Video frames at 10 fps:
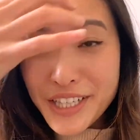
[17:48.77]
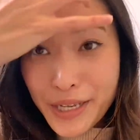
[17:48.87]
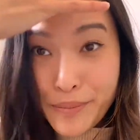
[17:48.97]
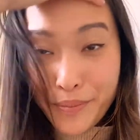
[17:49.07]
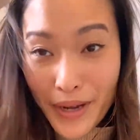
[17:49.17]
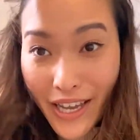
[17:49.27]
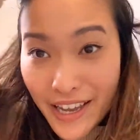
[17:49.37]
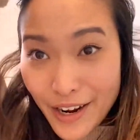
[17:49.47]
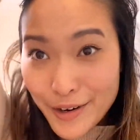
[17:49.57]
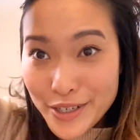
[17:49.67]
Like my
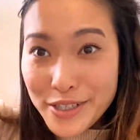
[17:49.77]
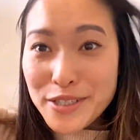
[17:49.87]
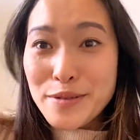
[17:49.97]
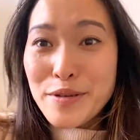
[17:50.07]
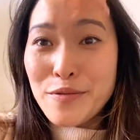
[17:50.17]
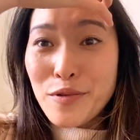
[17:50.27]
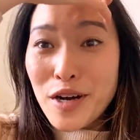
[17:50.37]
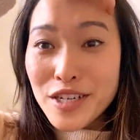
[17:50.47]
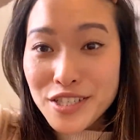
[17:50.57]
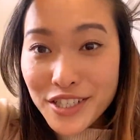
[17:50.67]
hair needs to be
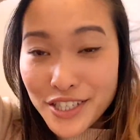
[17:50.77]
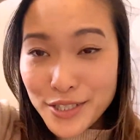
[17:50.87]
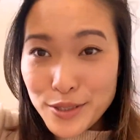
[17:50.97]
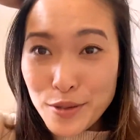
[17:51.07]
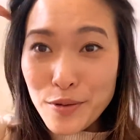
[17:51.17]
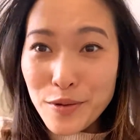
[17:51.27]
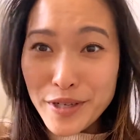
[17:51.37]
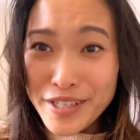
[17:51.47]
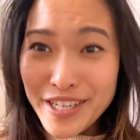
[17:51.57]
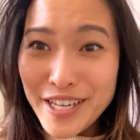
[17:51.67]
washed. It is so
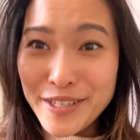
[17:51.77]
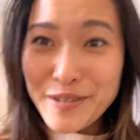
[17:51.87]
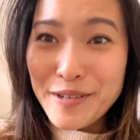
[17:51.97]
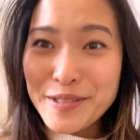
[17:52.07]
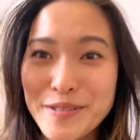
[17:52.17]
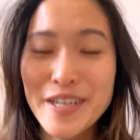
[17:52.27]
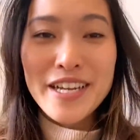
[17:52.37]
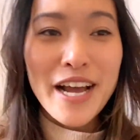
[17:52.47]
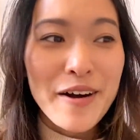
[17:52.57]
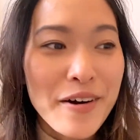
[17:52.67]
oily and gross
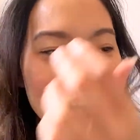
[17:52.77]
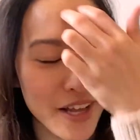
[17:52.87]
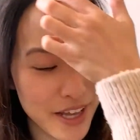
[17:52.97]
right now.